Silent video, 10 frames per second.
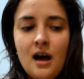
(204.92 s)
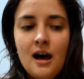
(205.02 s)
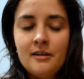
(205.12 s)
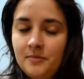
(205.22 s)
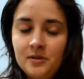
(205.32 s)

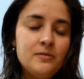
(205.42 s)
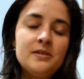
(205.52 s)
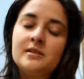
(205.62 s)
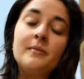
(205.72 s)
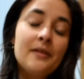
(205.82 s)
I've been
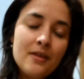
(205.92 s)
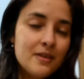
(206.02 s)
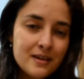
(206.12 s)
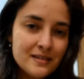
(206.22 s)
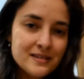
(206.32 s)
doing some other
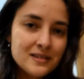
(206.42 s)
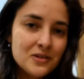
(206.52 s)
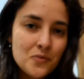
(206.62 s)
things